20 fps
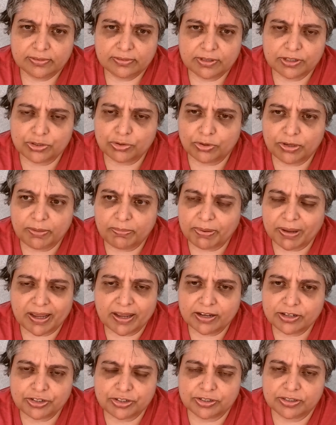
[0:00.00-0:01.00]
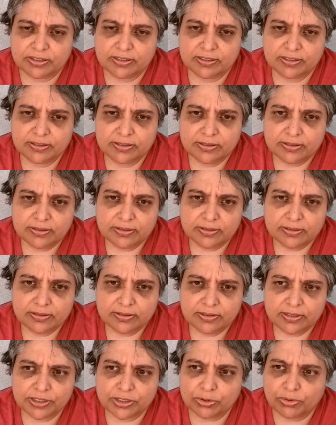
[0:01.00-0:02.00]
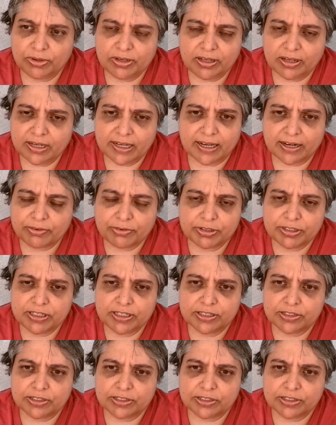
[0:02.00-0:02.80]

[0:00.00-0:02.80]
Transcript: It's only passion. It's only alacrity.